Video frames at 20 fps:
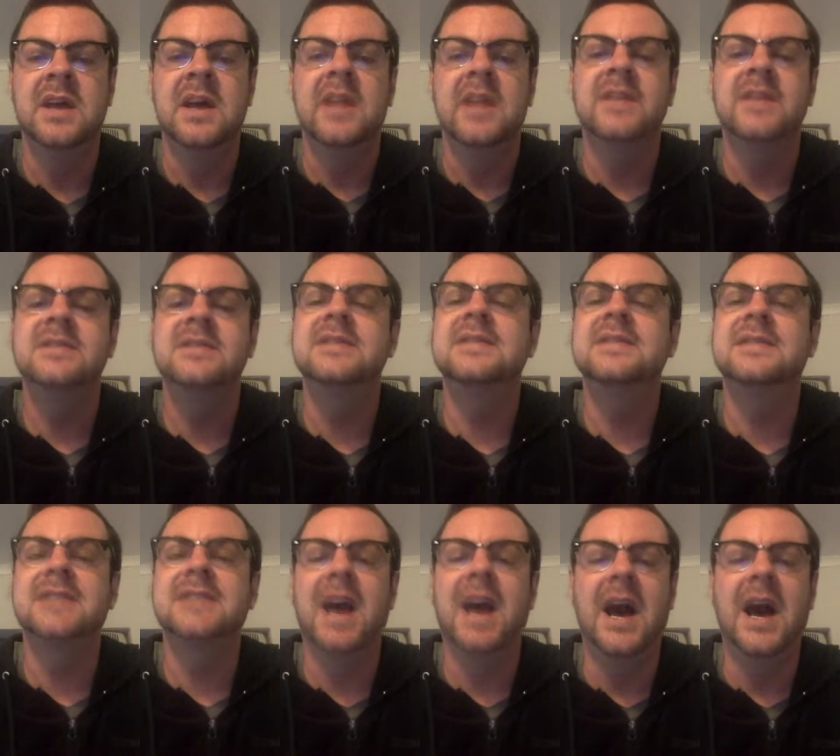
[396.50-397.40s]
This is a
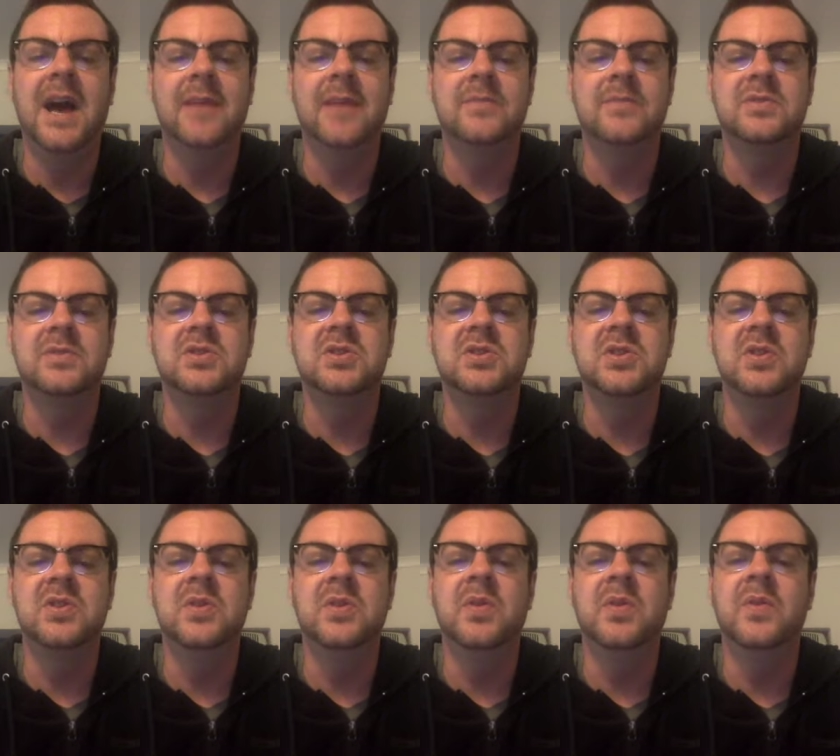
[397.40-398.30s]
time
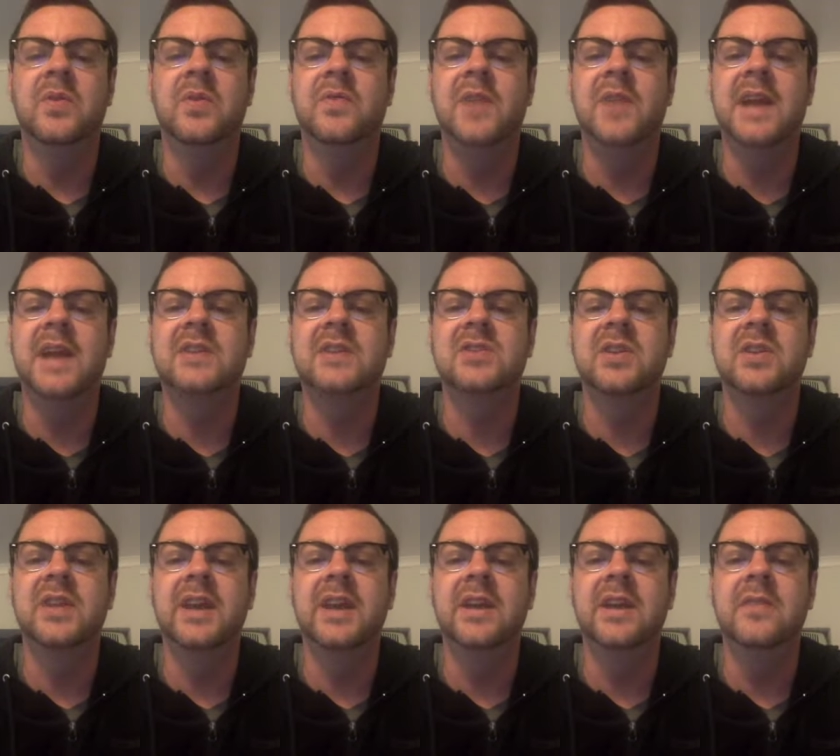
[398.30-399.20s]
to reflect on
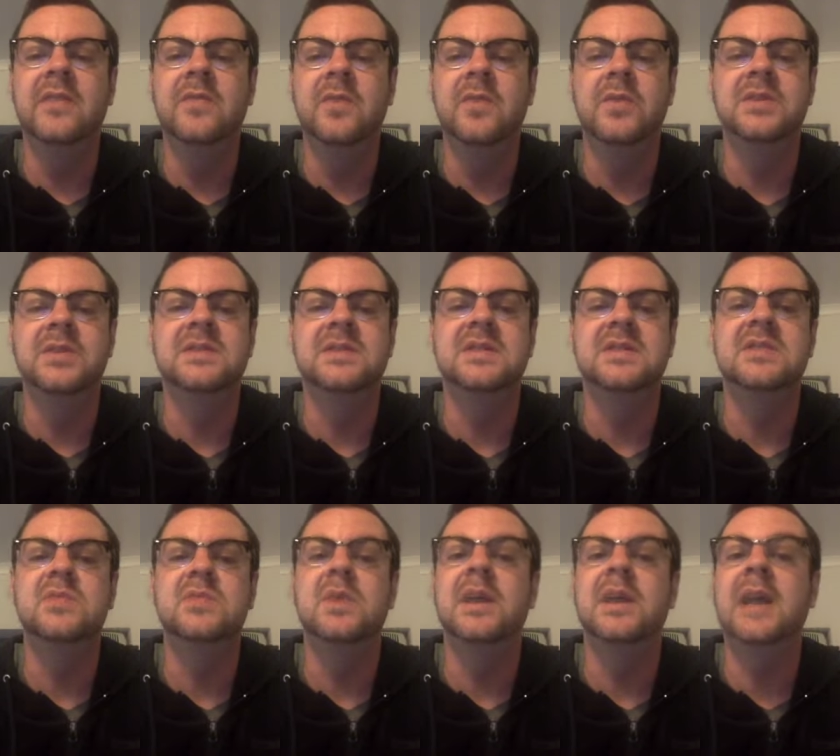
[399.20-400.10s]
the
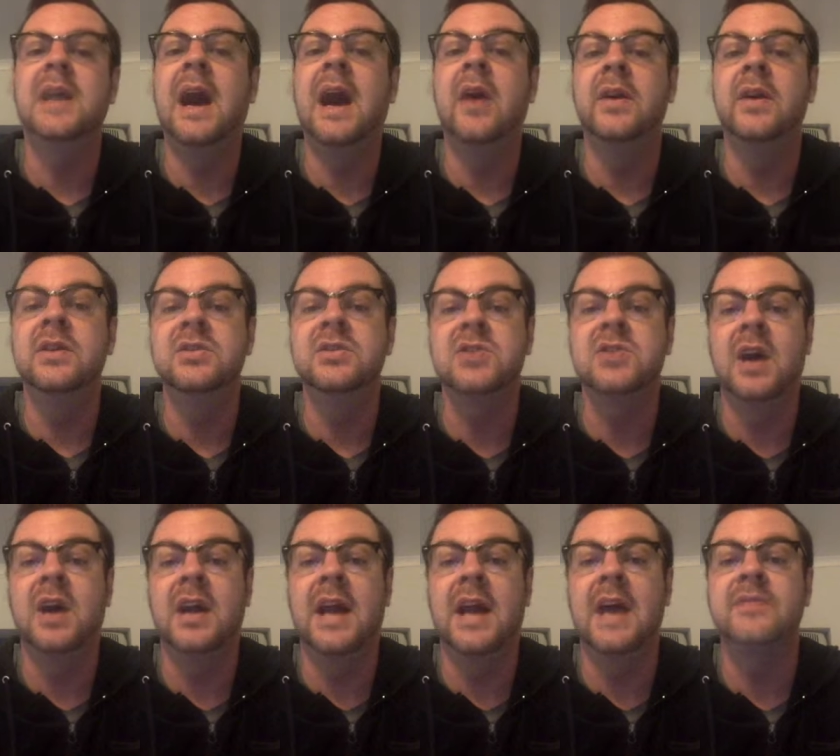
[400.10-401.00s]
influences we allow into
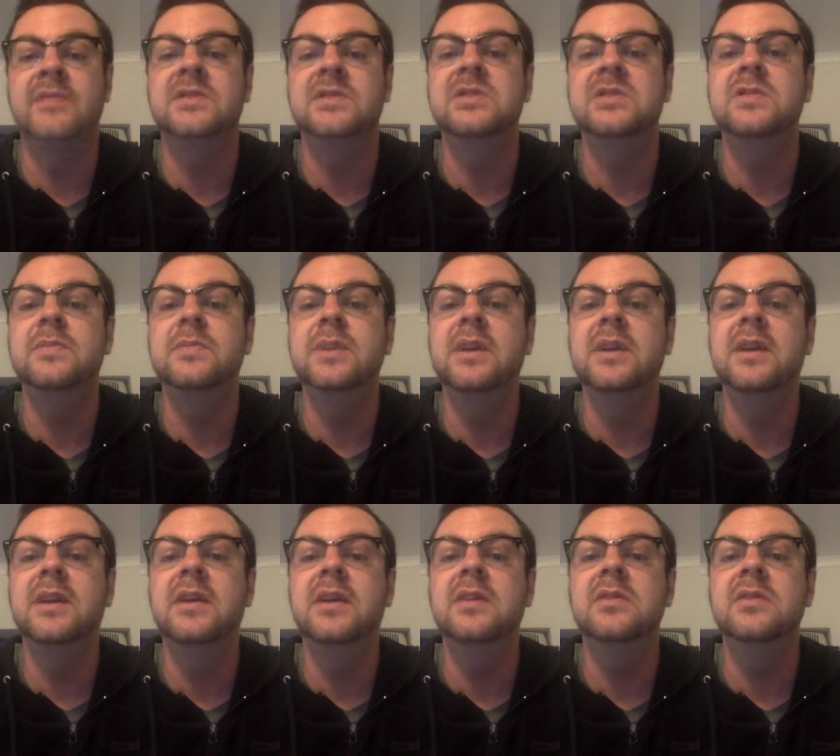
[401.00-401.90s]
our lives and to
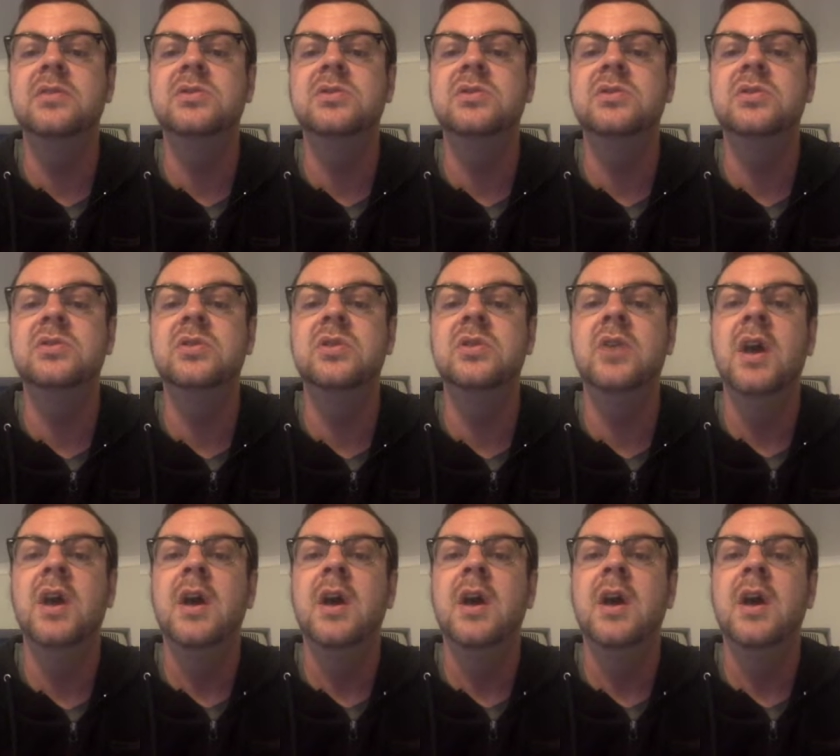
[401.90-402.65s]
begin to